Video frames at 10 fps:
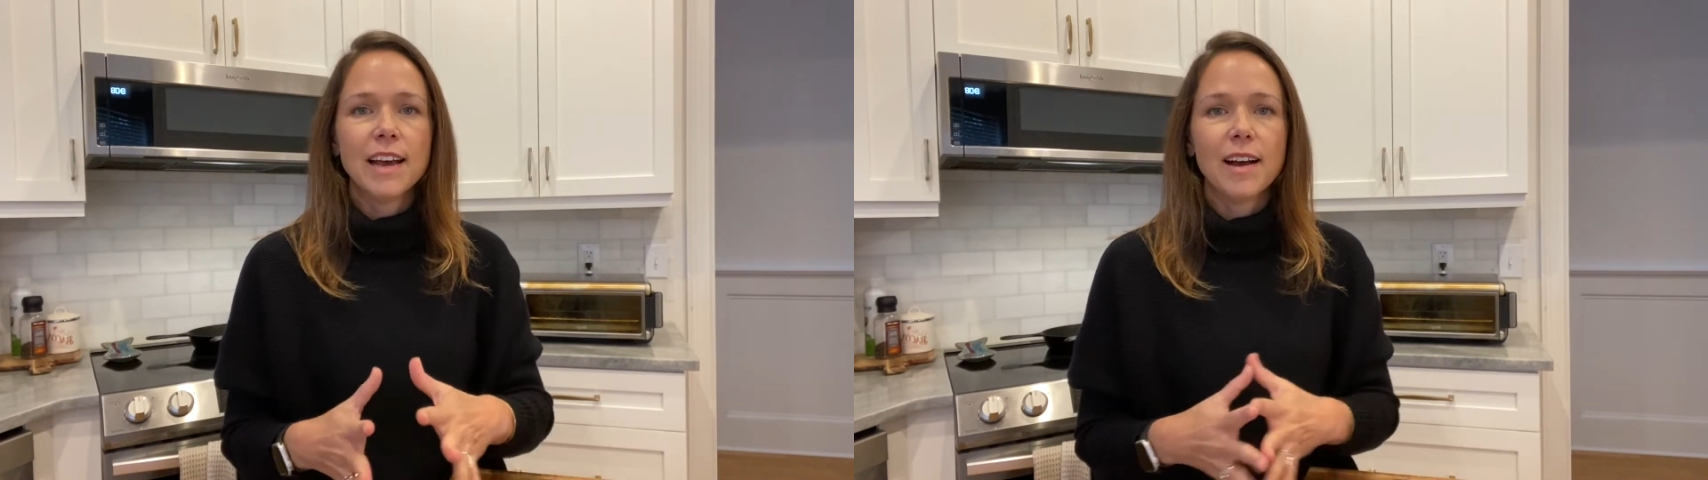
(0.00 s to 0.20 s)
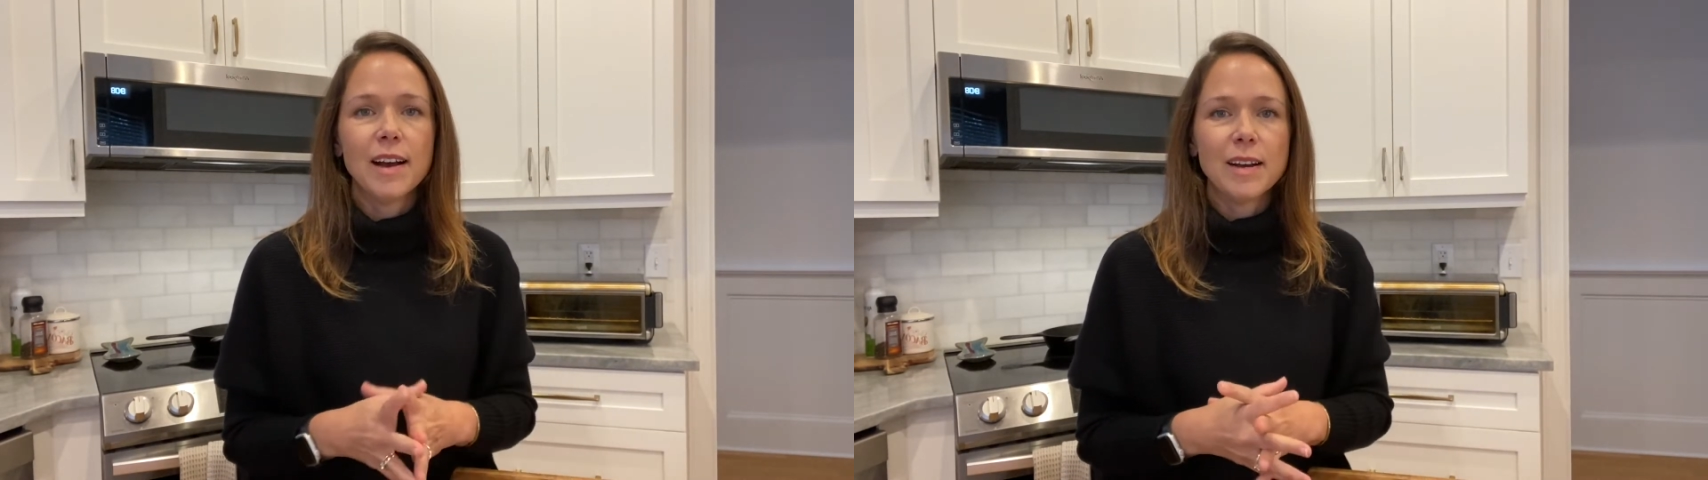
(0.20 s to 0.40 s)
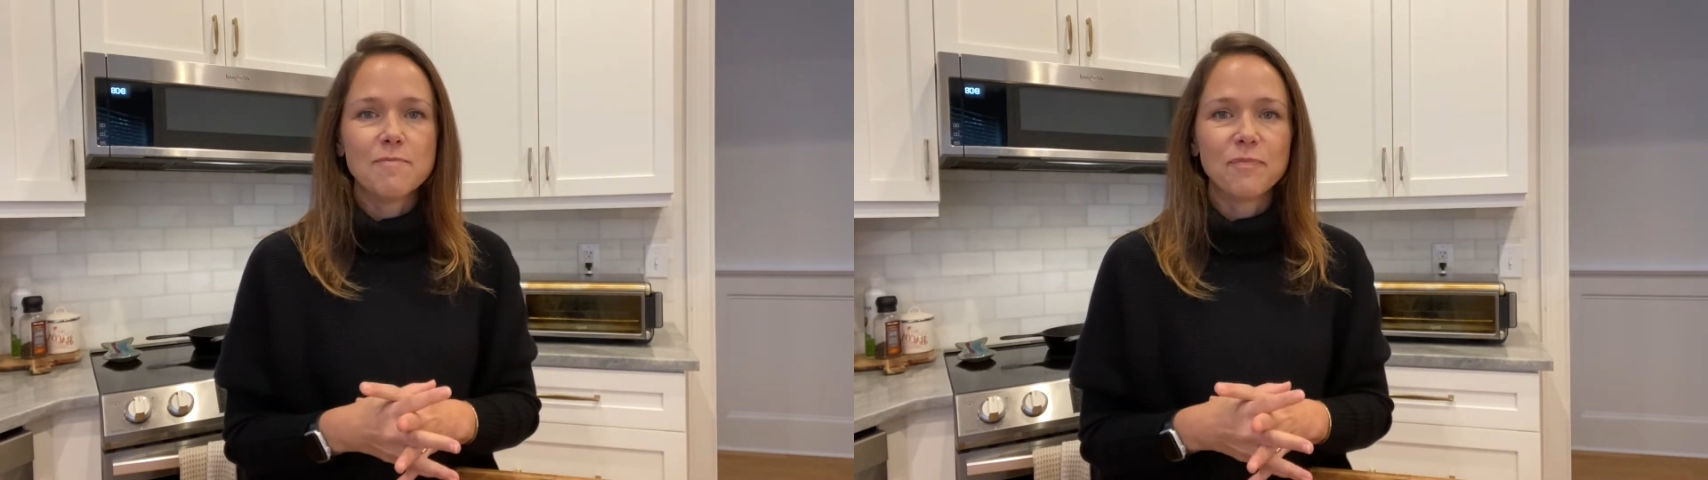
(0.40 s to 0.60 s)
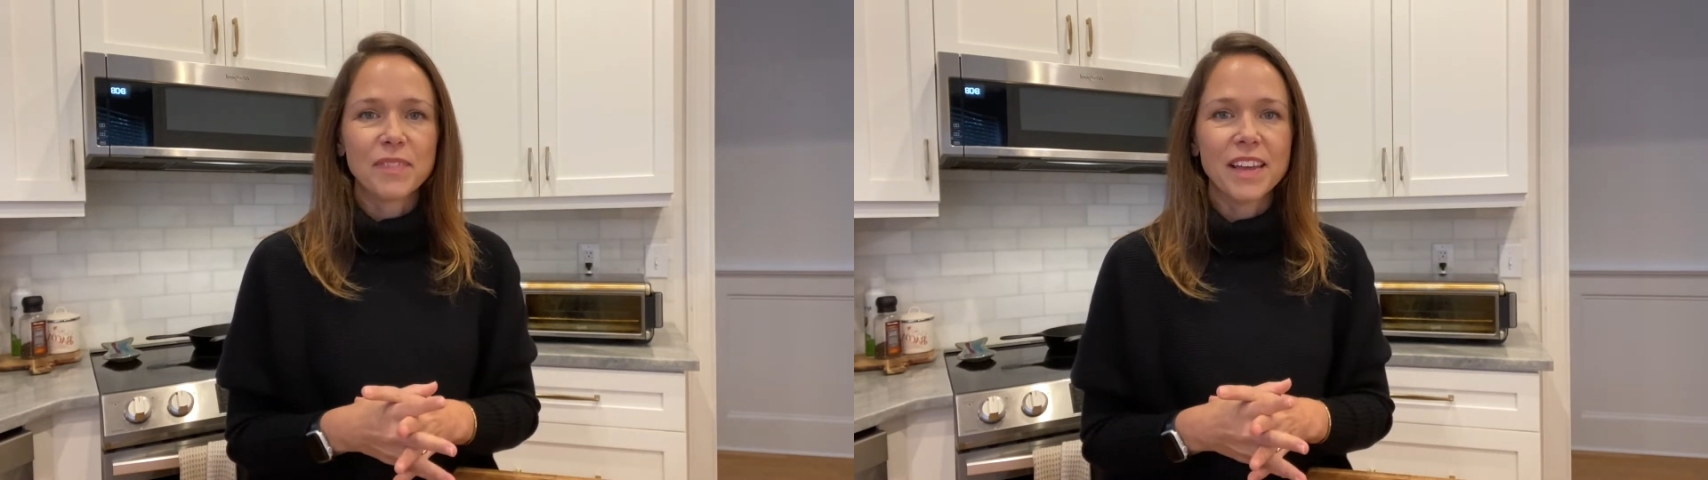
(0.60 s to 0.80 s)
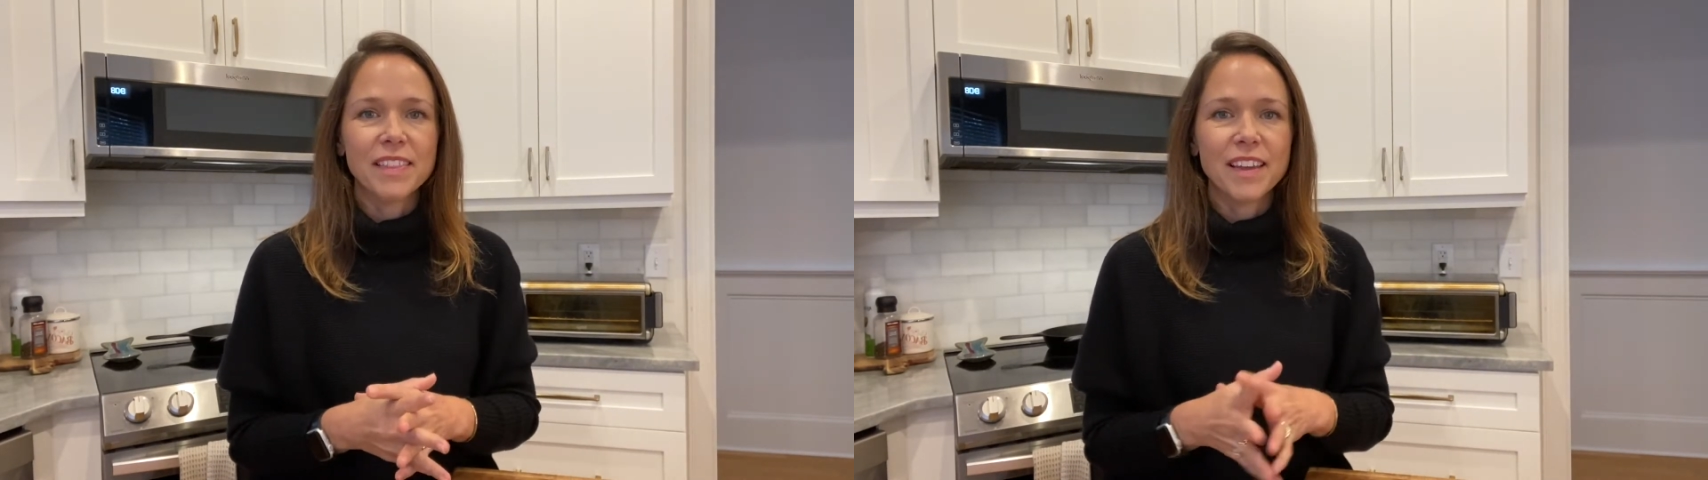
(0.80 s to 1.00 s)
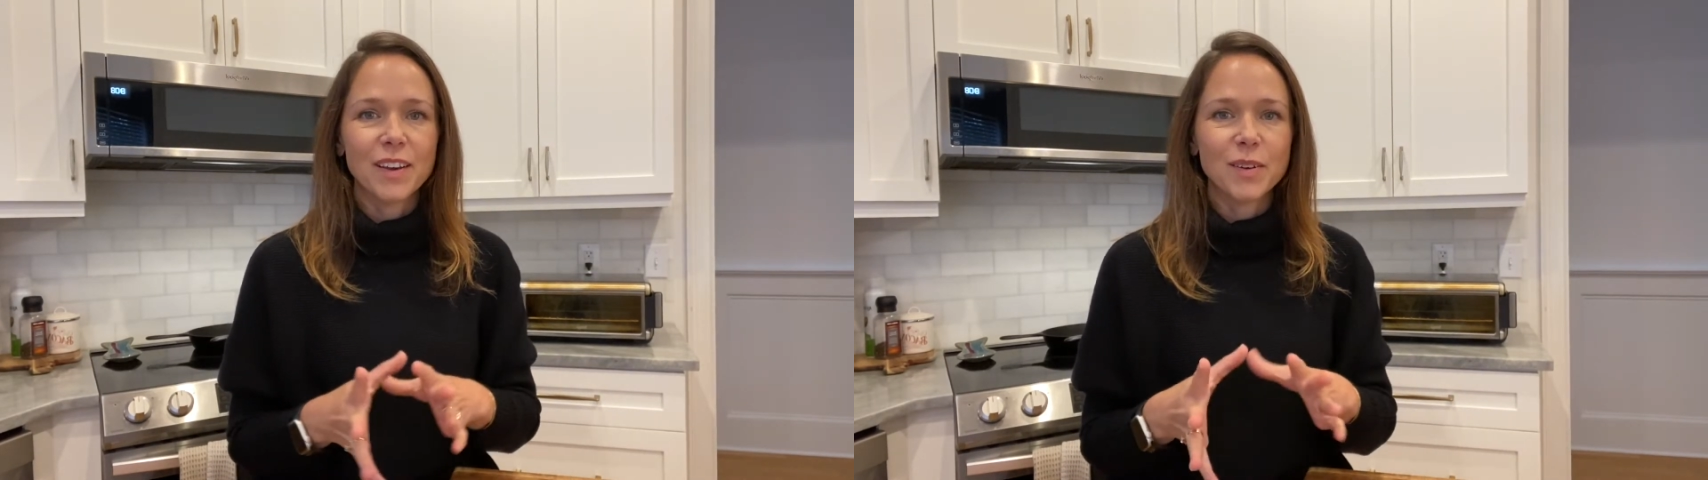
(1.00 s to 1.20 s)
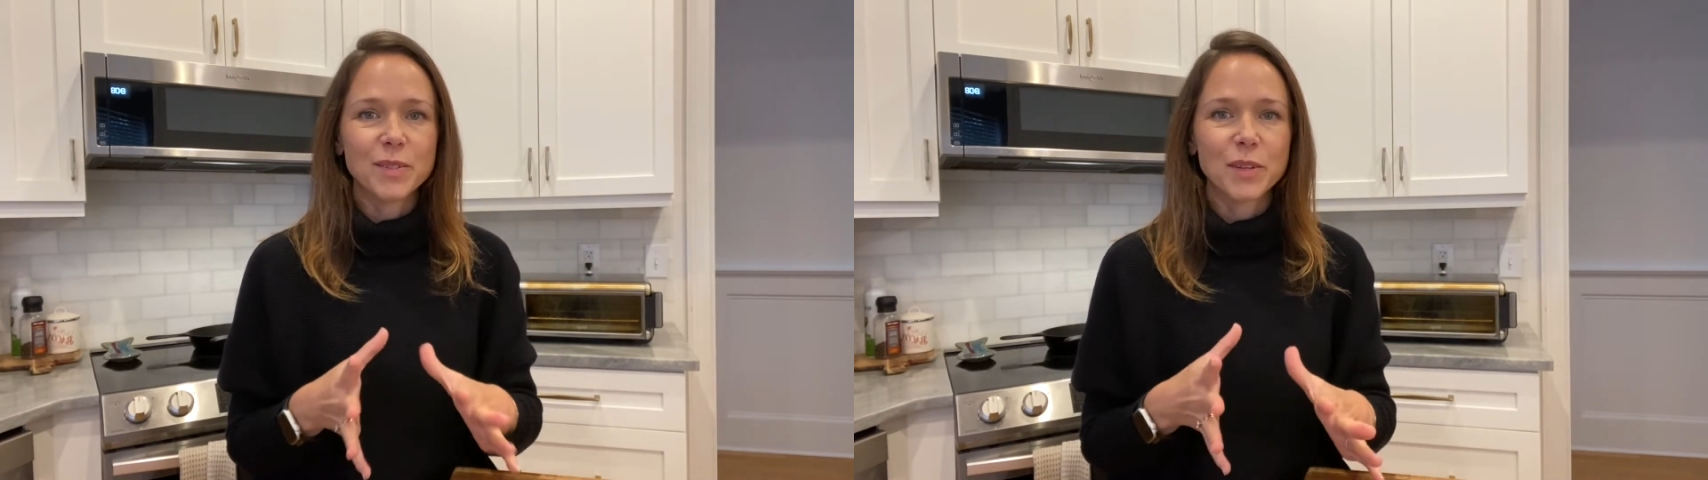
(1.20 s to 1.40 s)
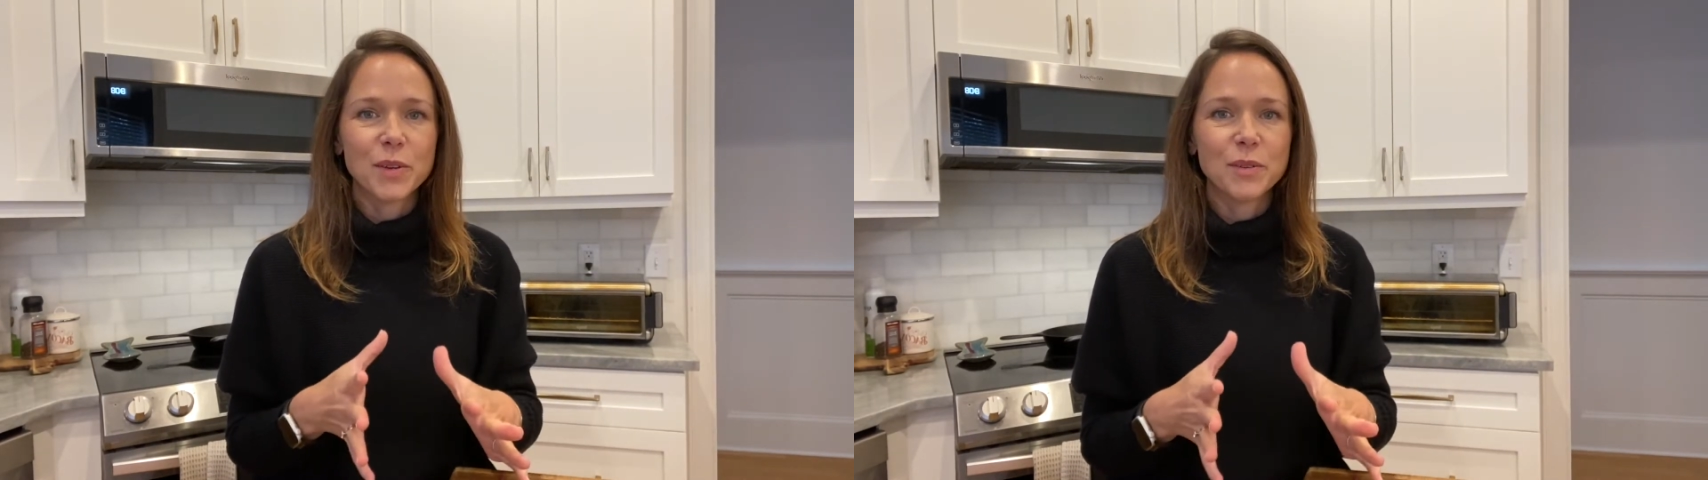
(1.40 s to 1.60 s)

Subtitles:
And they also